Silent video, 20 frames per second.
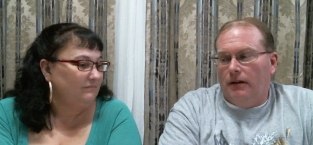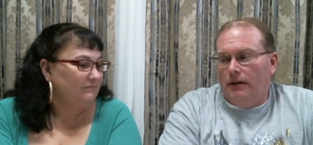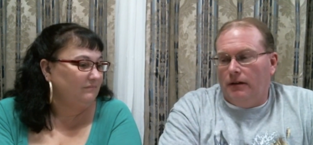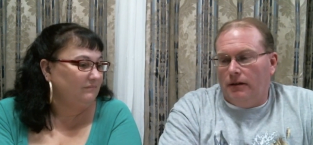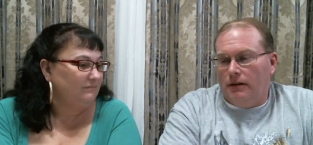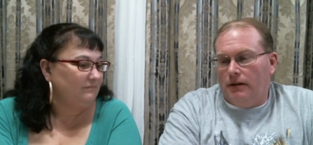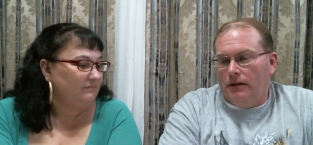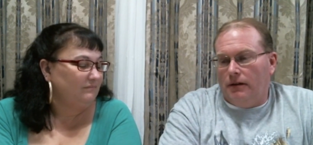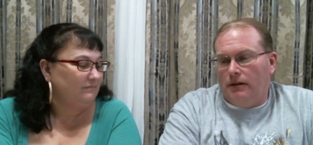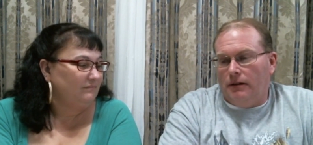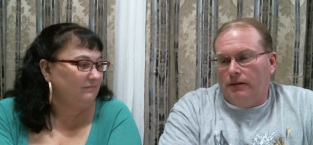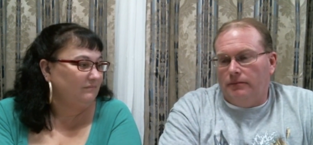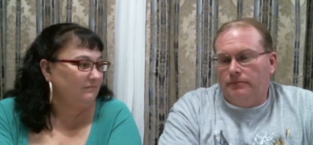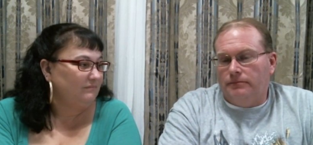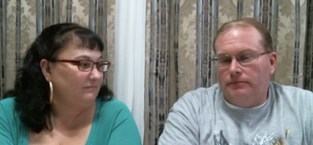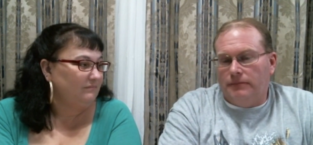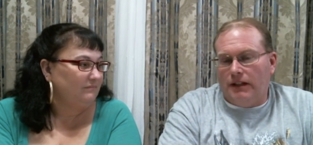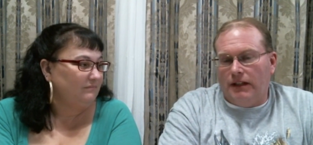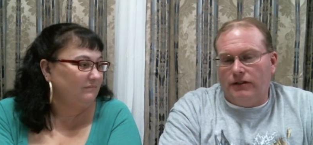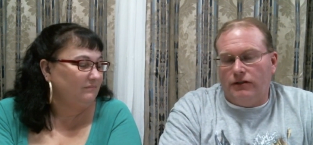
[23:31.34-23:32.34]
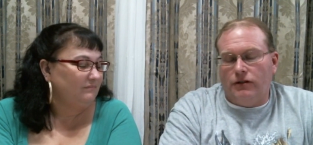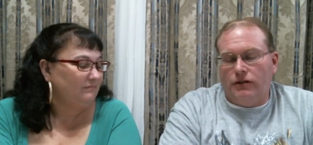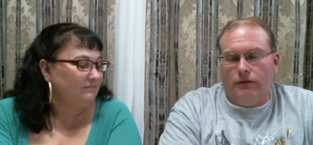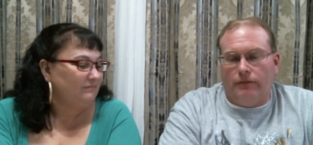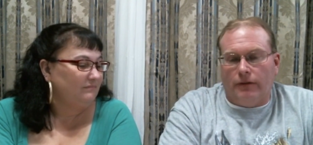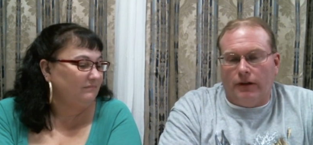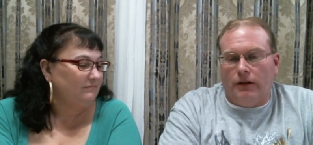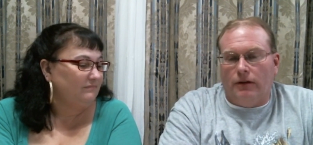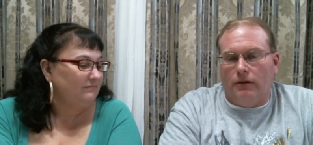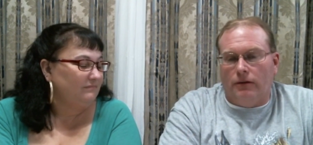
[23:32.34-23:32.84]
Speaker 1: that you can
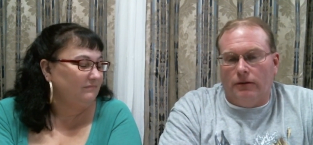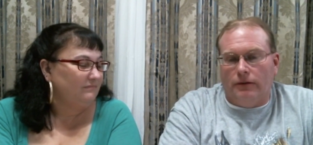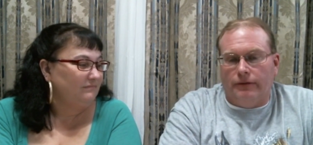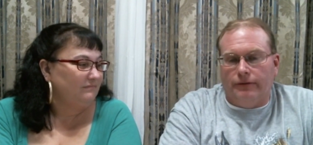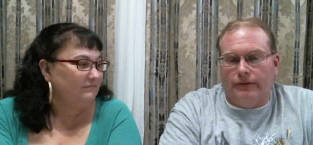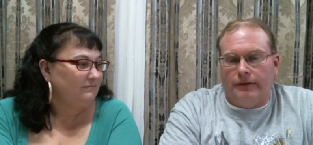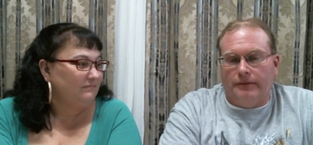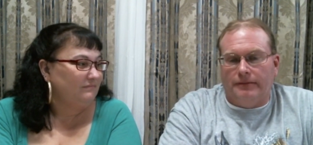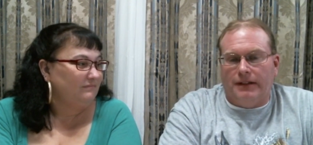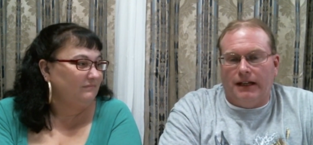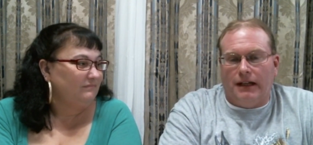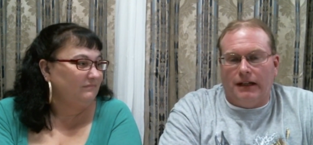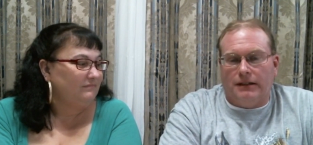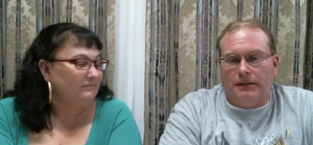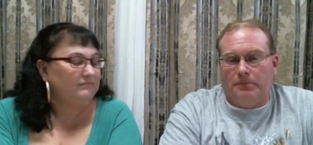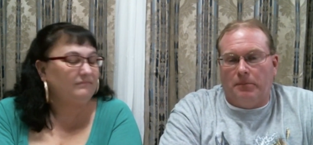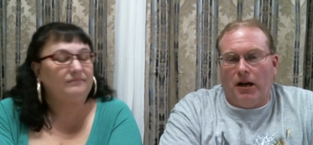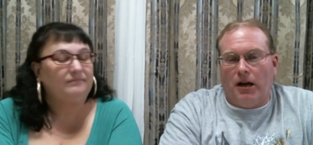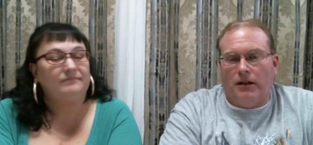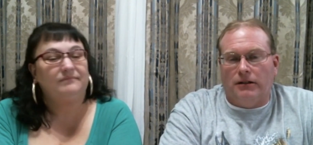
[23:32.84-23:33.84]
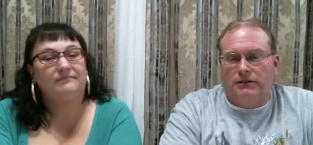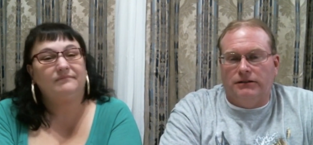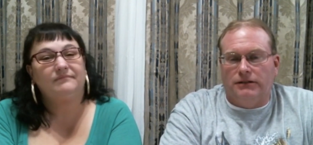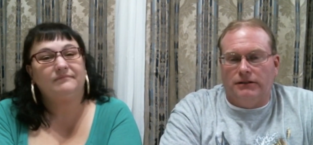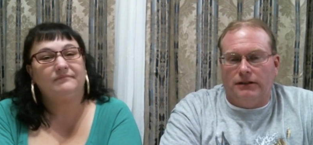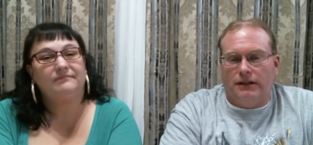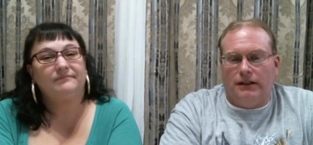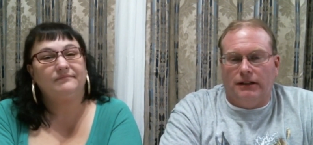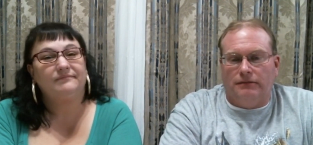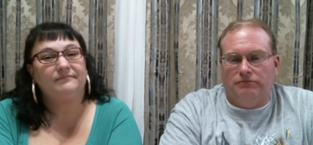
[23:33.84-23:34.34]
record from the Xbox
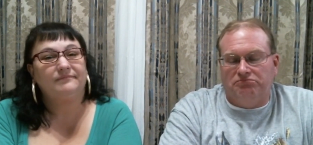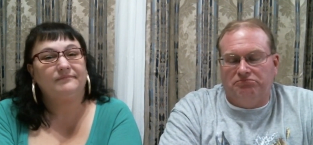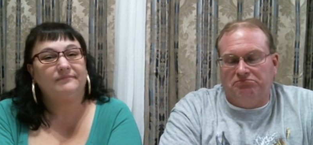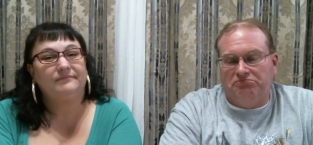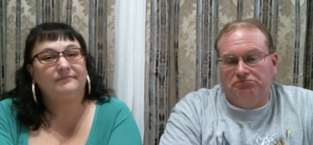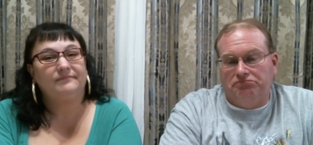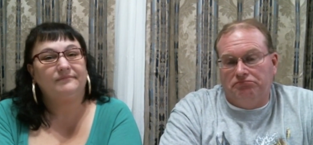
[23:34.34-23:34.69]
and